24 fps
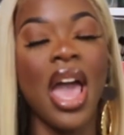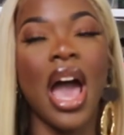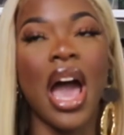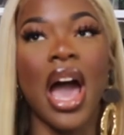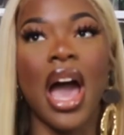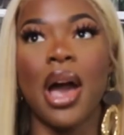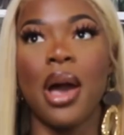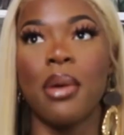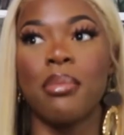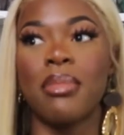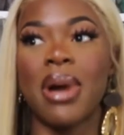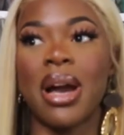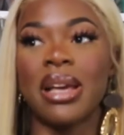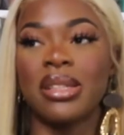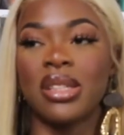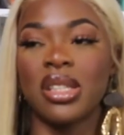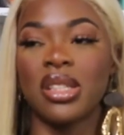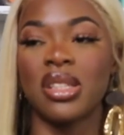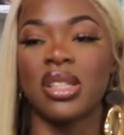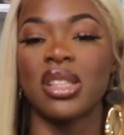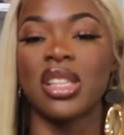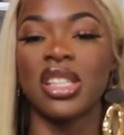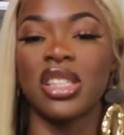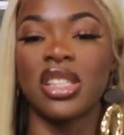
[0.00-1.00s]
My
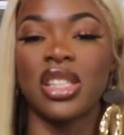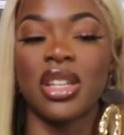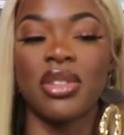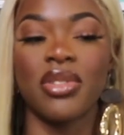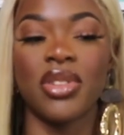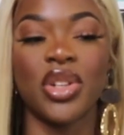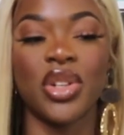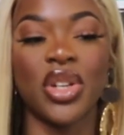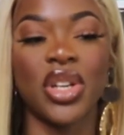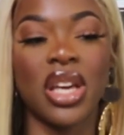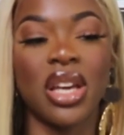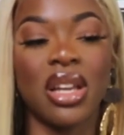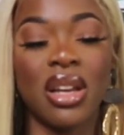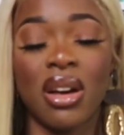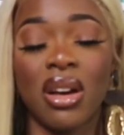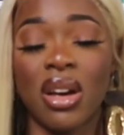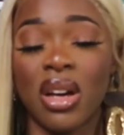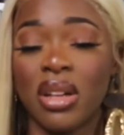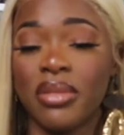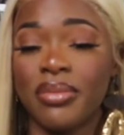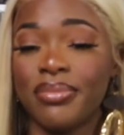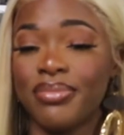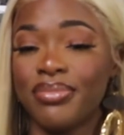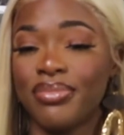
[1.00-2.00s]
Sister the Serial
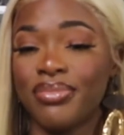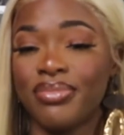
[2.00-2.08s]
Killer.